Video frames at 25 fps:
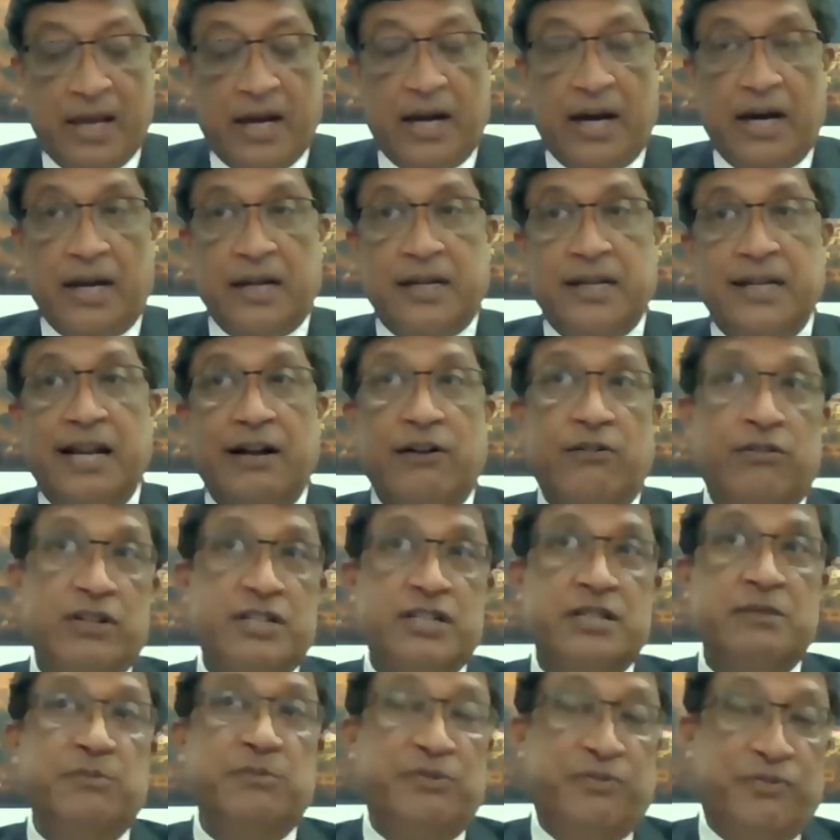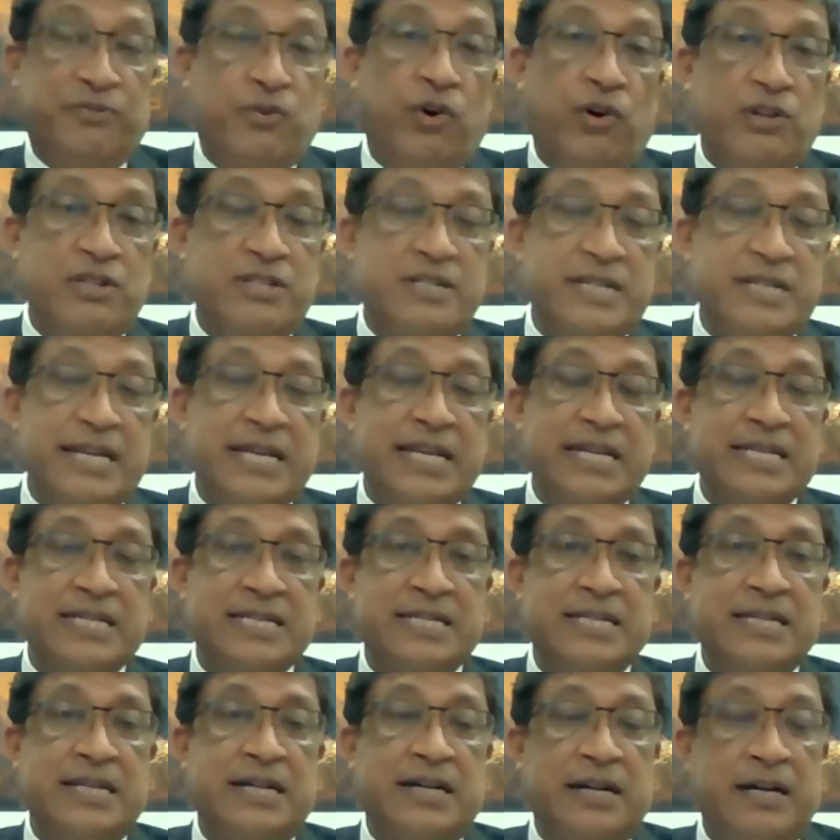Uh, terrorism, of course,
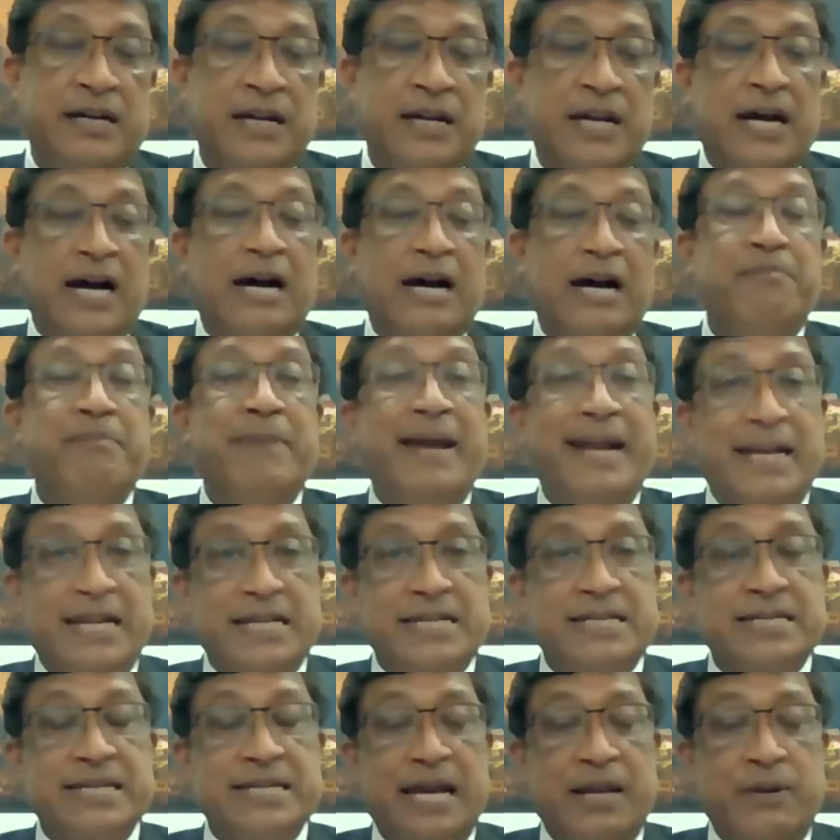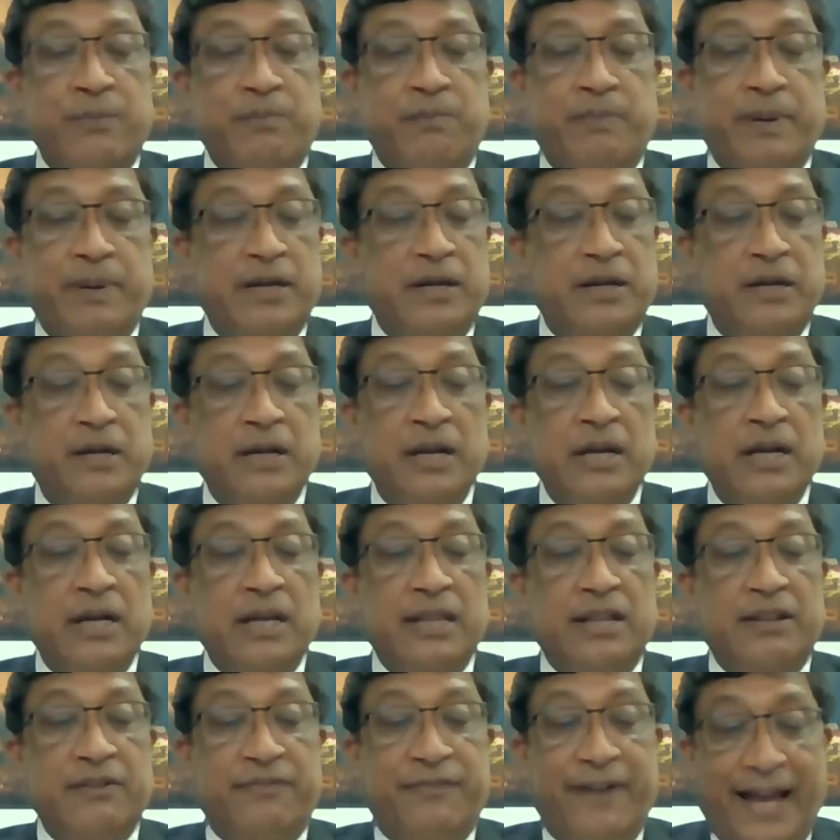is uh, a menace. And, but
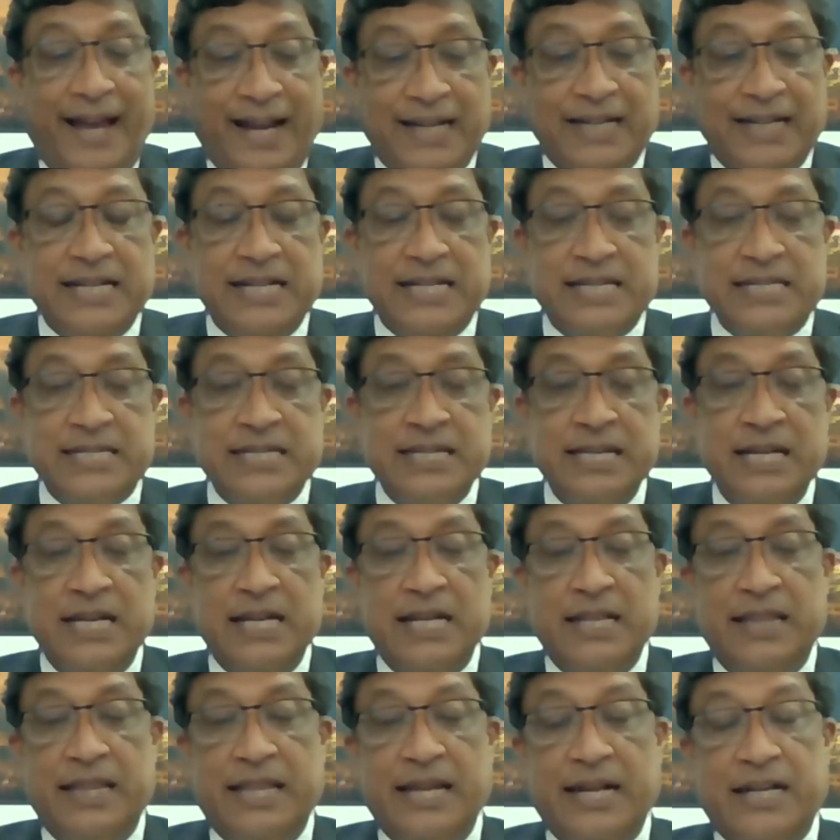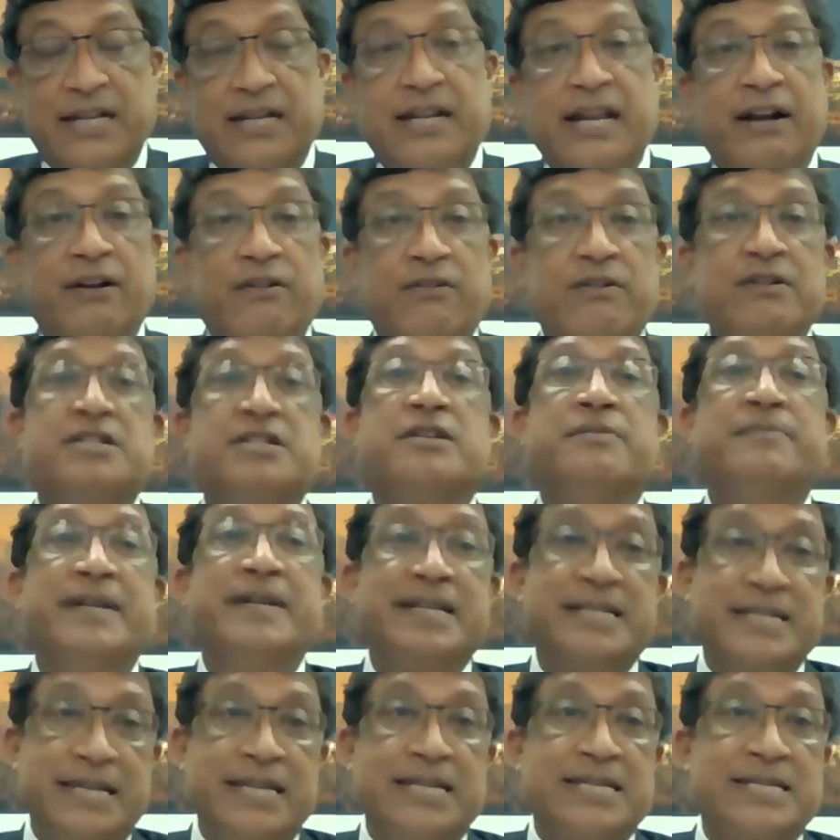the fact is that terrorism
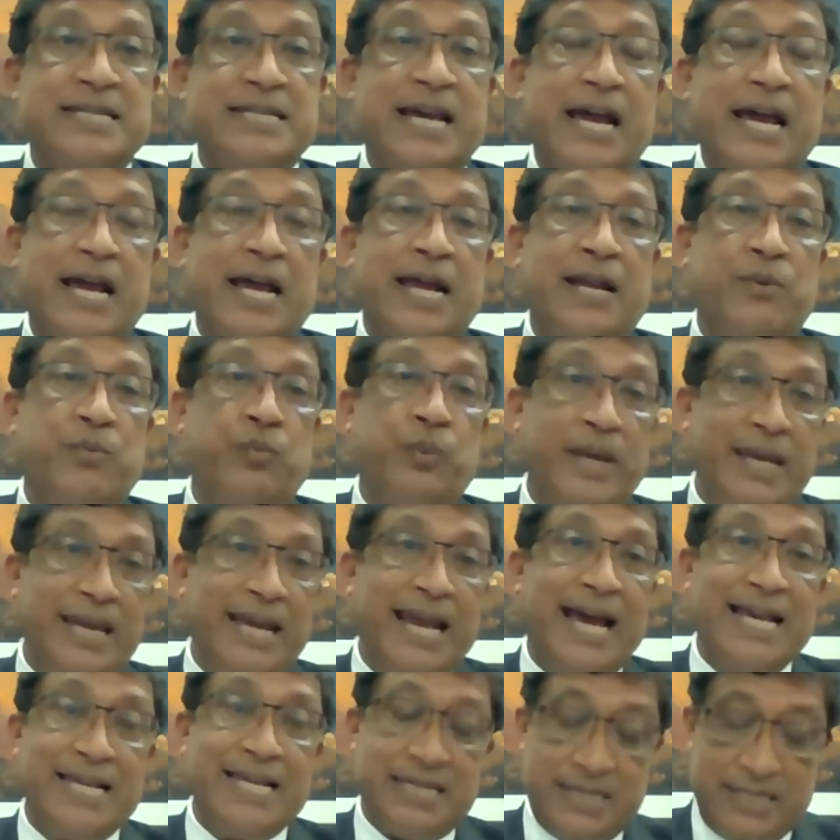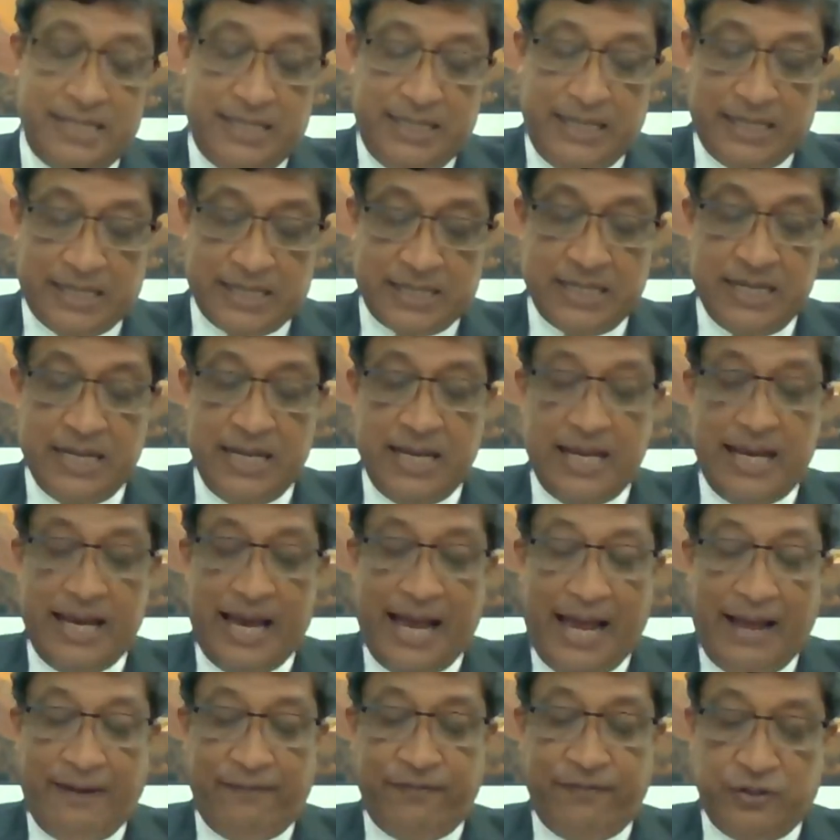exists and we as states
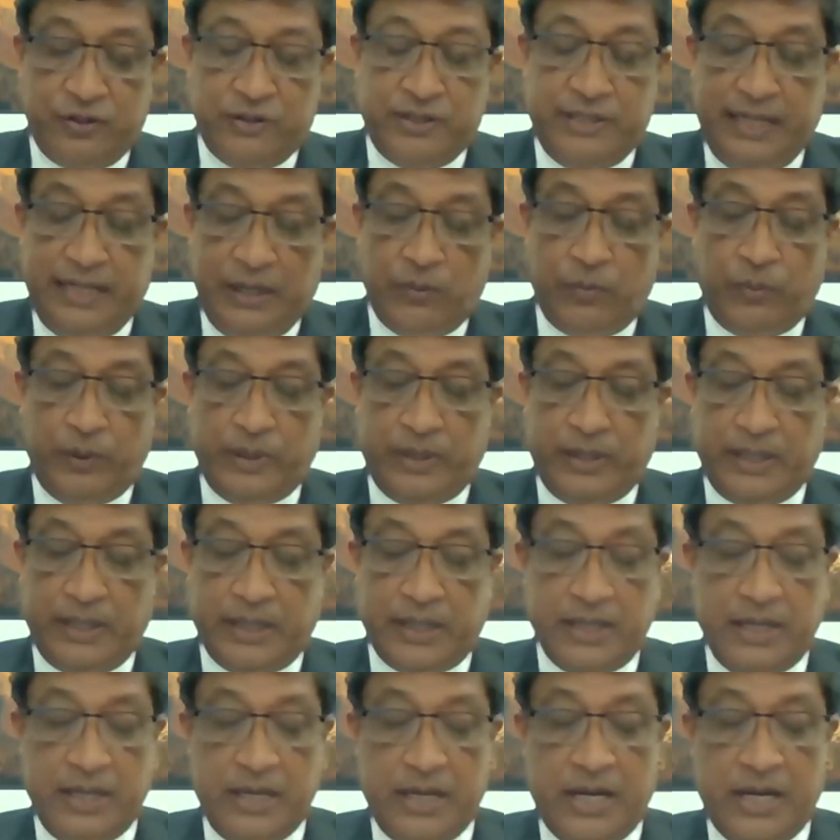have to deal with it.